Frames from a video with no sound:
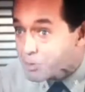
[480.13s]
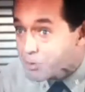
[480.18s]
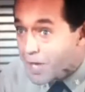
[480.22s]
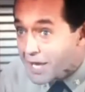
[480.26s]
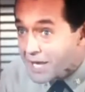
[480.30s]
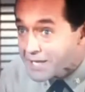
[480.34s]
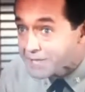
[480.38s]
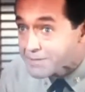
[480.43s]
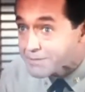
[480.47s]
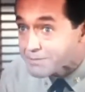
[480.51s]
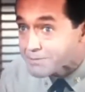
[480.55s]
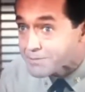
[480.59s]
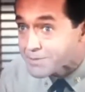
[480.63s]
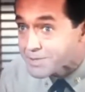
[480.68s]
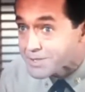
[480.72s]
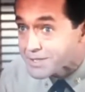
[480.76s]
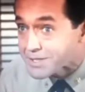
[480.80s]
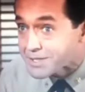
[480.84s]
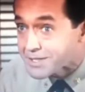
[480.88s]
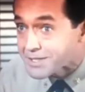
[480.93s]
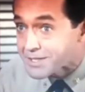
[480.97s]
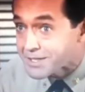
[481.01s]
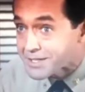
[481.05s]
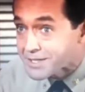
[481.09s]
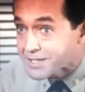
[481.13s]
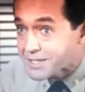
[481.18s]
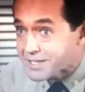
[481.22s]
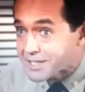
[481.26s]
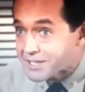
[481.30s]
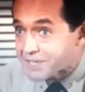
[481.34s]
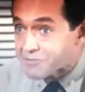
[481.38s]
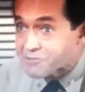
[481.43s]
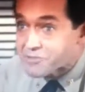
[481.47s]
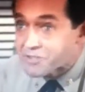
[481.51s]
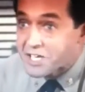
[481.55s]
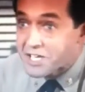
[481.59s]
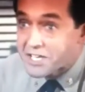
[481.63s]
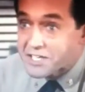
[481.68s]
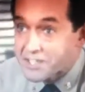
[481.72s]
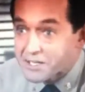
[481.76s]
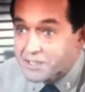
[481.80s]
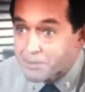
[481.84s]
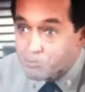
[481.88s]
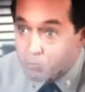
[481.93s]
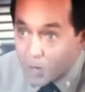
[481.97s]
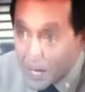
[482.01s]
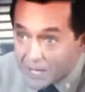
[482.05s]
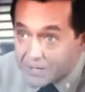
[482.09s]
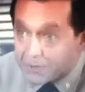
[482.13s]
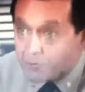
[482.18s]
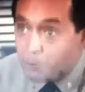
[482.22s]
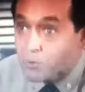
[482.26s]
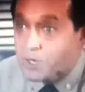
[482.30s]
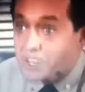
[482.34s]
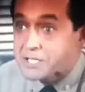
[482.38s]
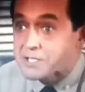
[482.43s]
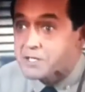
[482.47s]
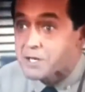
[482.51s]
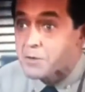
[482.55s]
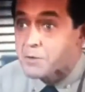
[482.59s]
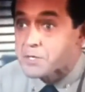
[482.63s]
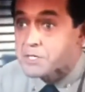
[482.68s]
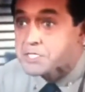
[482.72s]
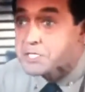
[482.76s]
the blame. If they break a window,